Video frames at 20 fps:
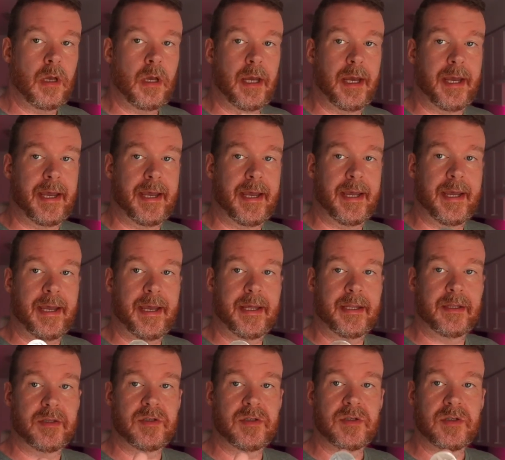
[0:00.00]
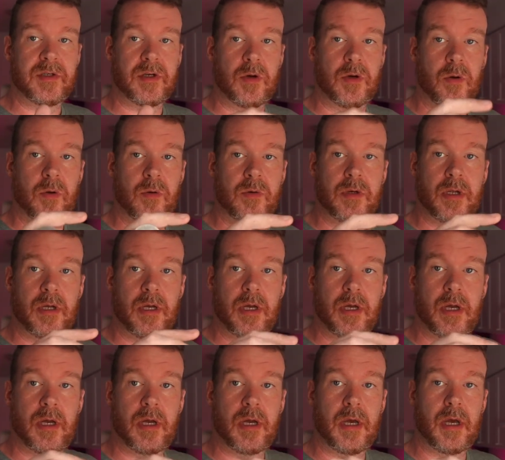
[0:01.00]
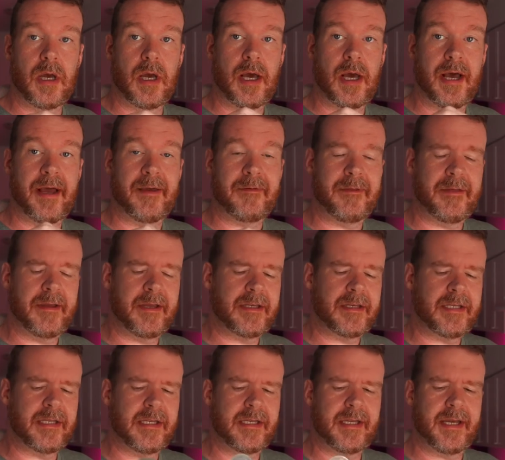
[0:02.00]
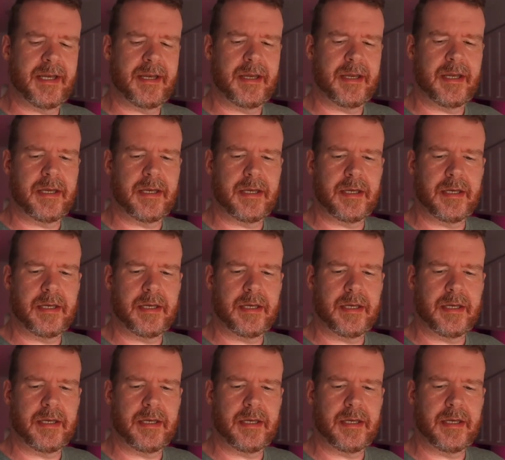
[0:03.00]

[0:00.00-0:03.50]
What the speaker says: And so I think today